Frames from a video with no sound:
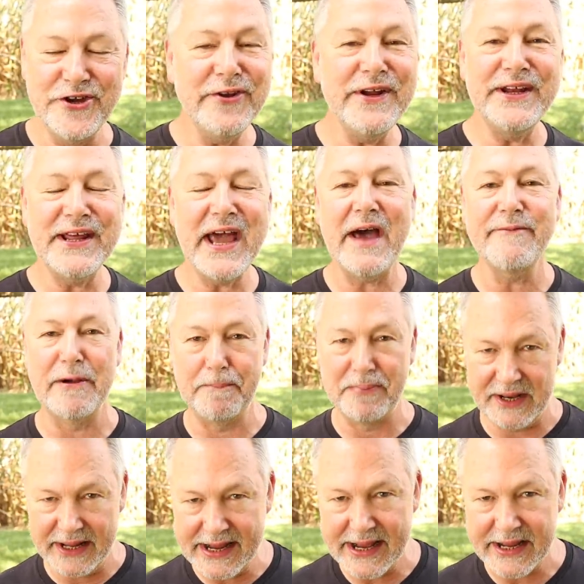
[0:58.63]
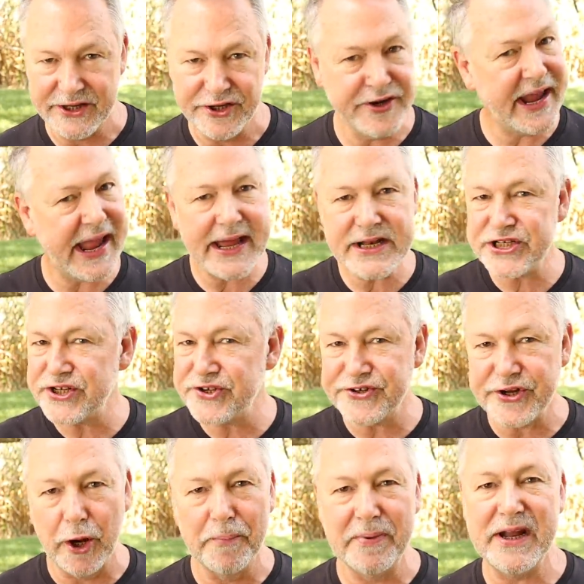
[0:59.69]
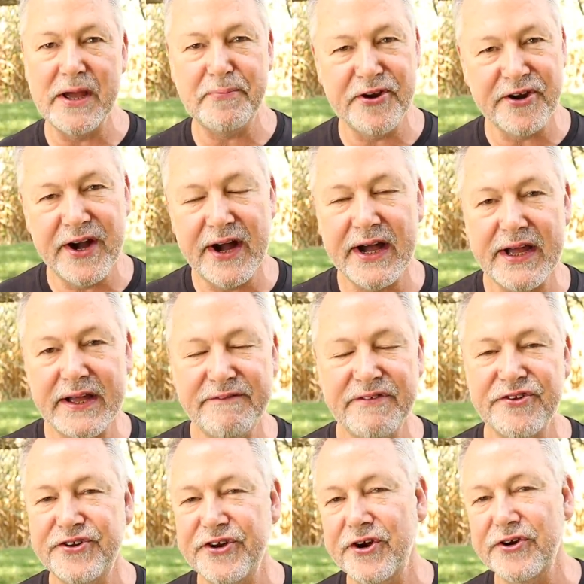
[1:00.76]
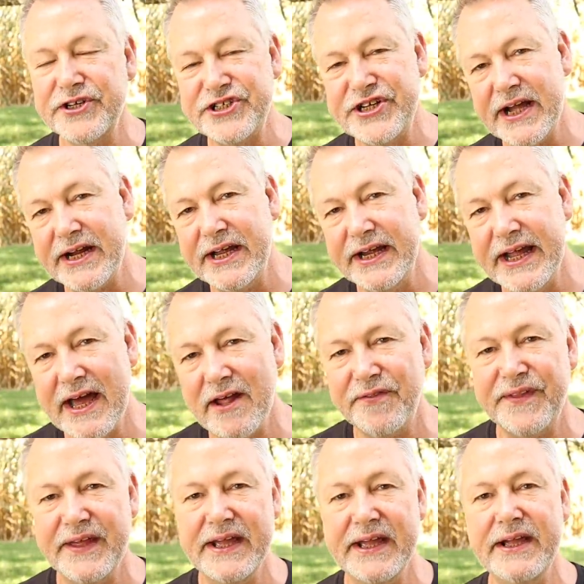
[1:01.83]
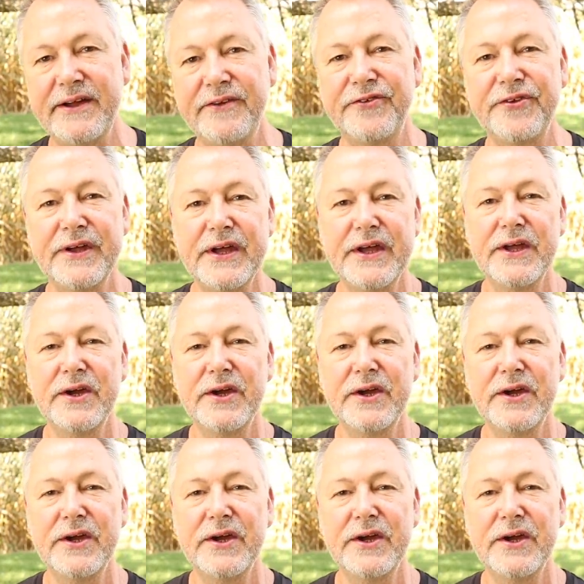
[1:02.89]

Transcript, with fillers: you need to have a plan. You can't just open up your hive and start checking out things